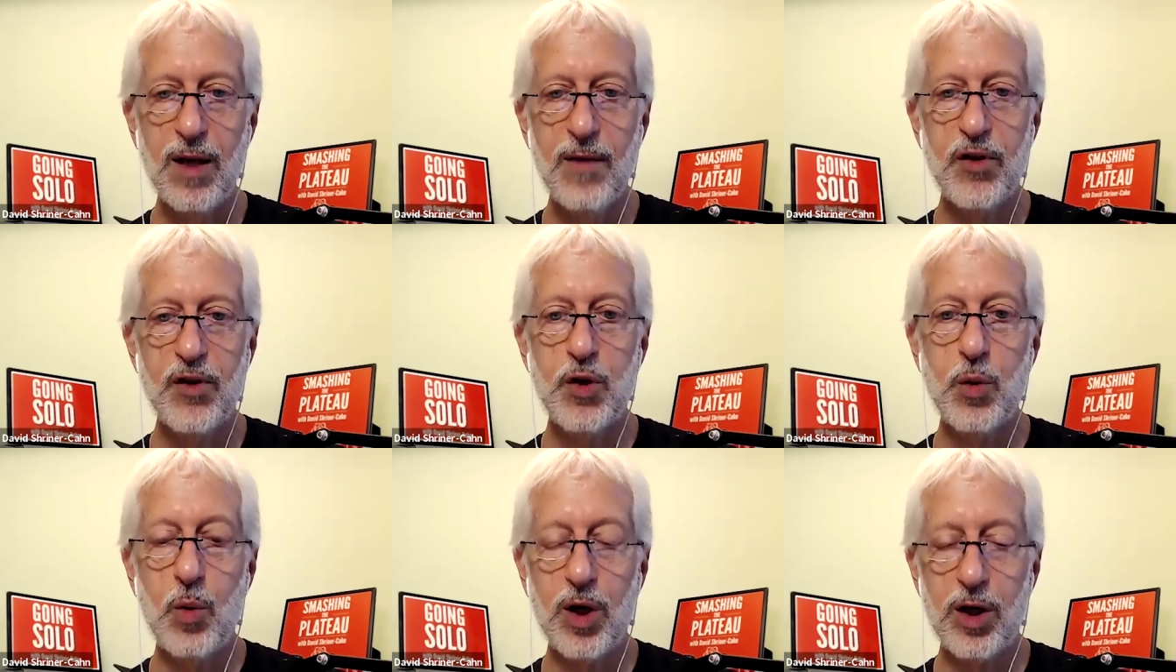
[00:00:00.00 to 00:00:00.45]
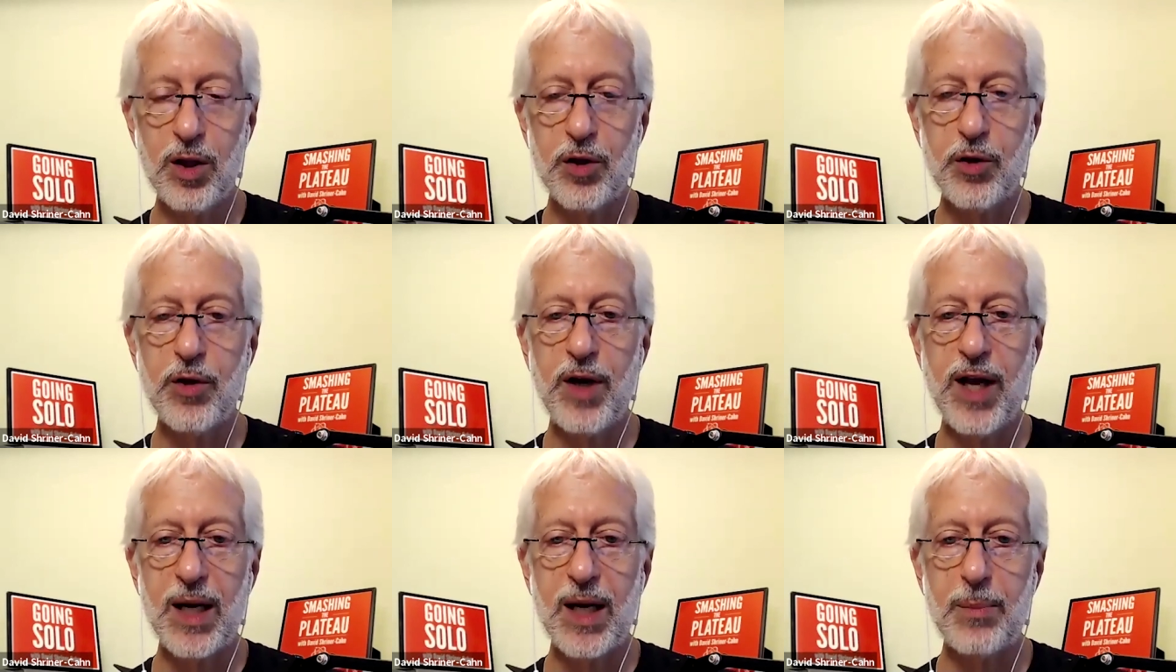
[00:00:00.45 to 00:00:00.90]
You want to
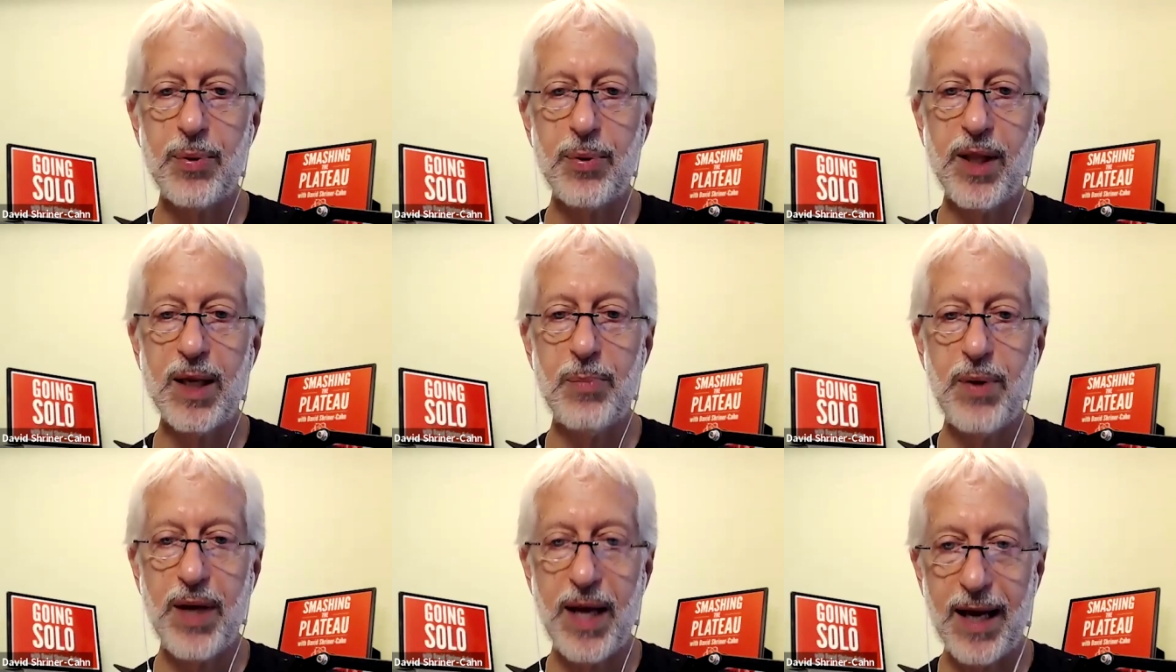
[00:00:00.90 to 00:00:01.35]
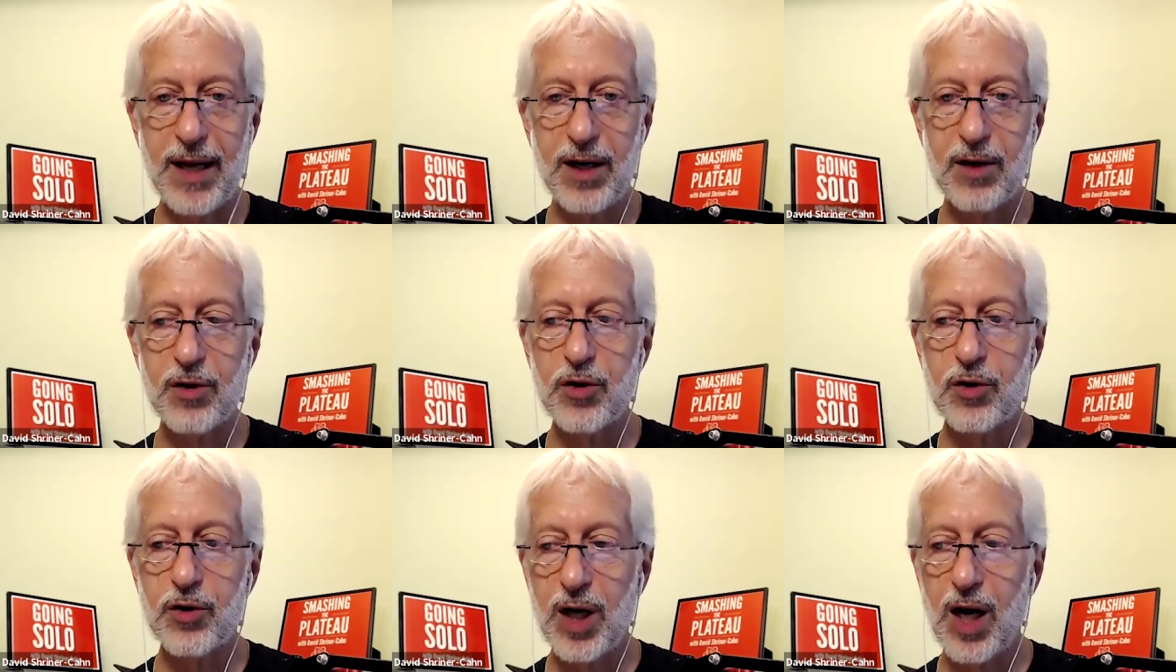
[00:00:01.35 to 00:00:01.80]
learn how to play piano,
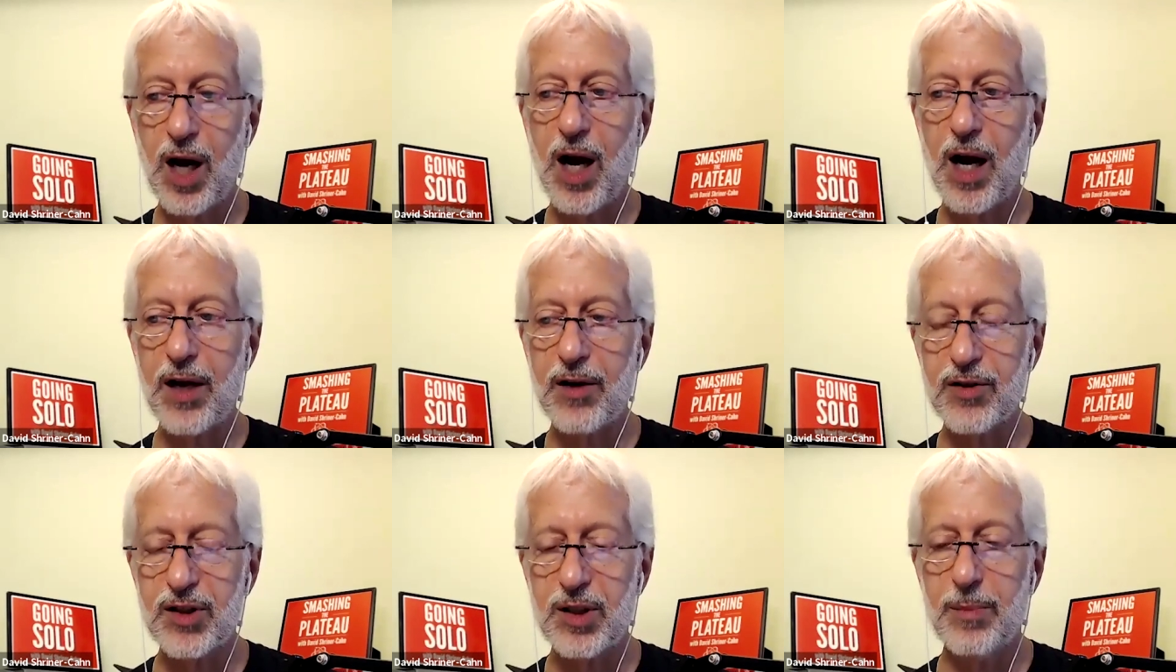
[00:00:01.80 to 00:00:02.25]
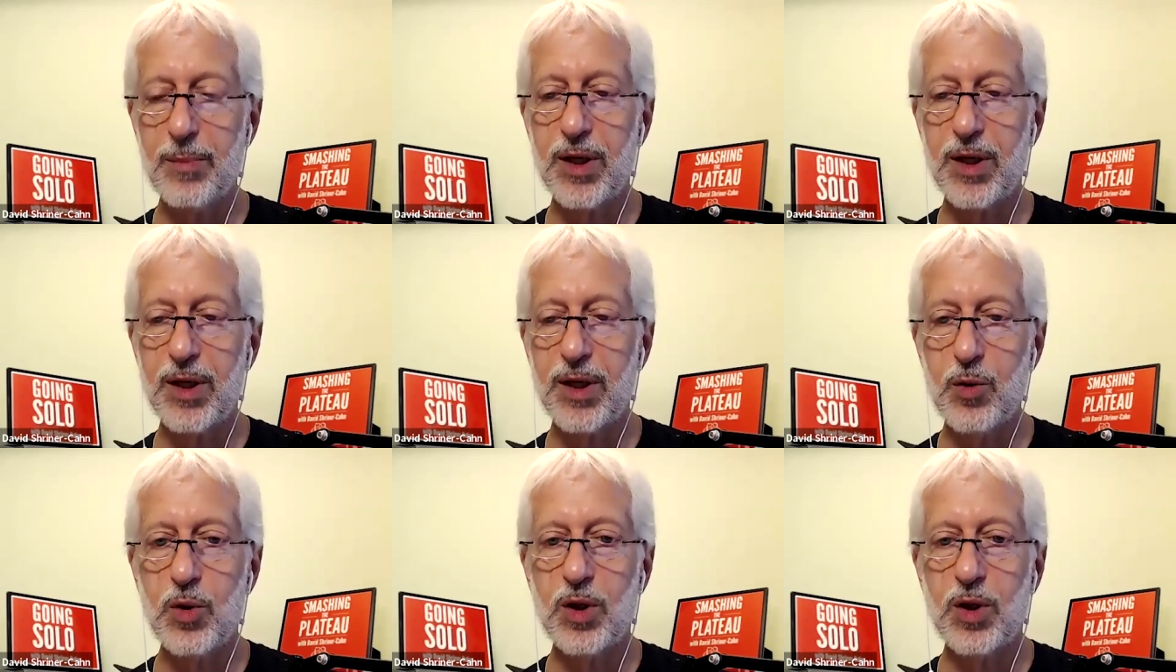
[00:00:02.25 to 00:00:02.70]
you're going to hire
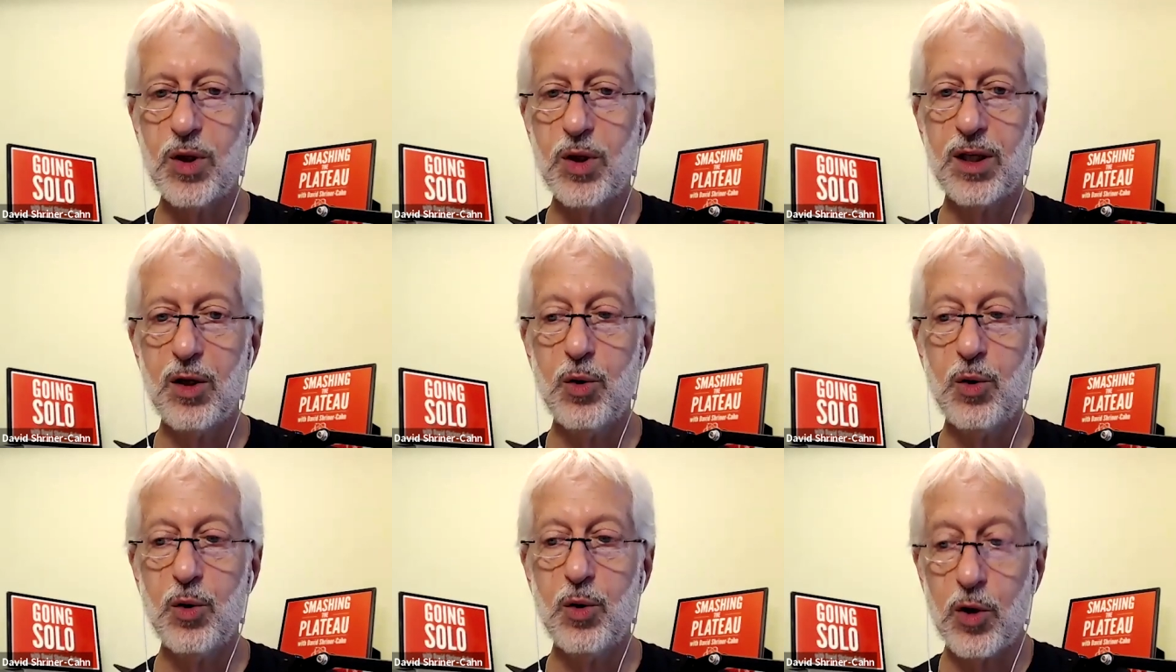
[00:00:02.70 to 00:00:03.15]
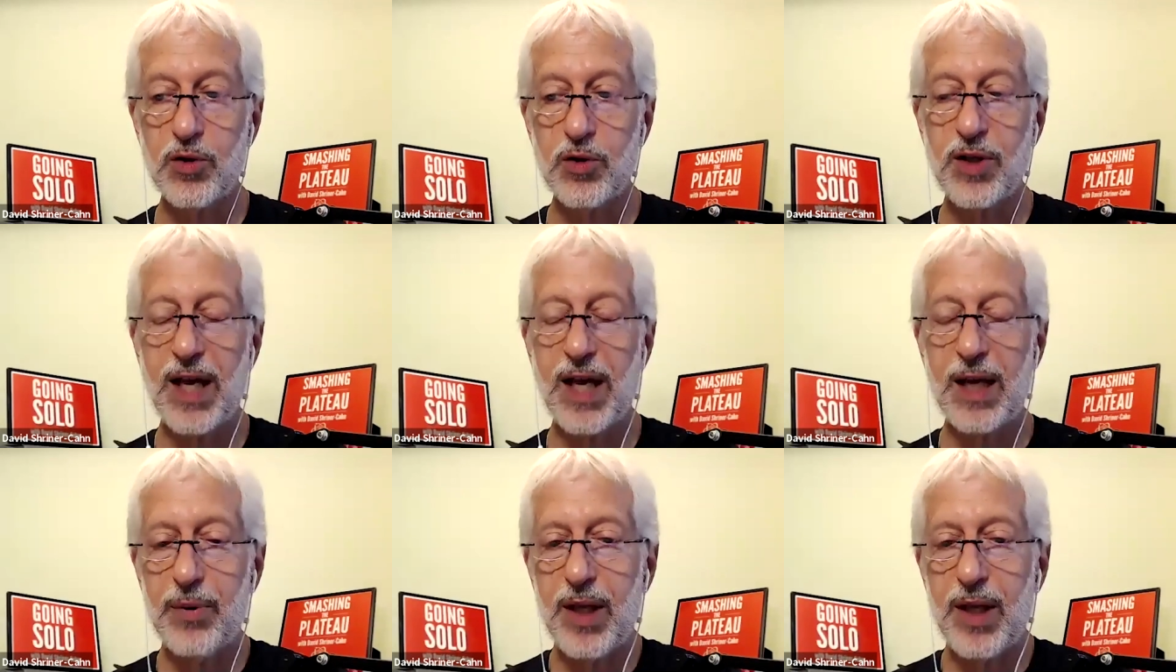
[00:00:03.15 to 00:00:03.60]
somebody who can who knows
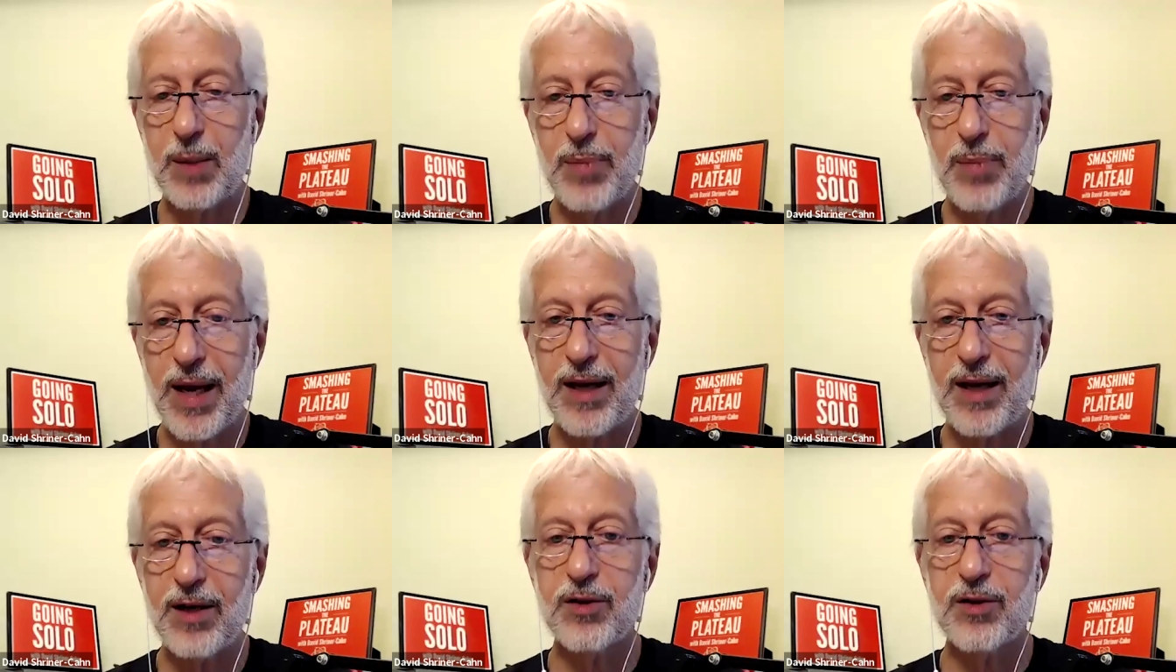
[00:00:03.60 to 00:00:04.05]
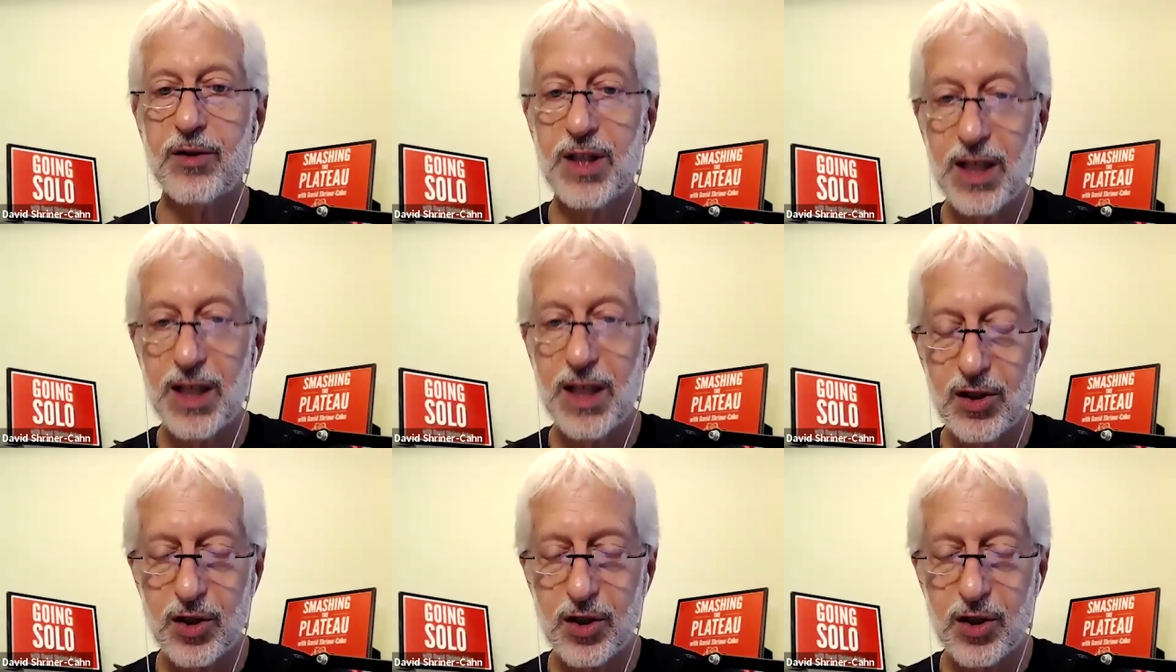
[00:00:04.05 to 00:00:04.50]
how to play piano to
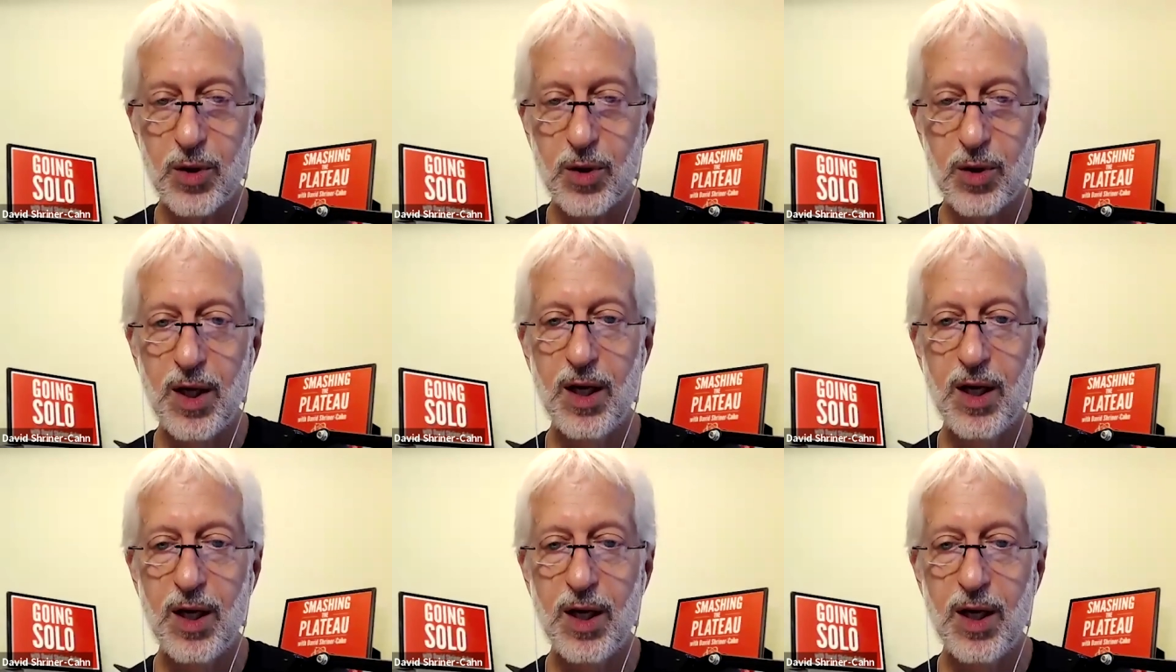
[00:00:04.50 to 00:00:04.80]
teach you.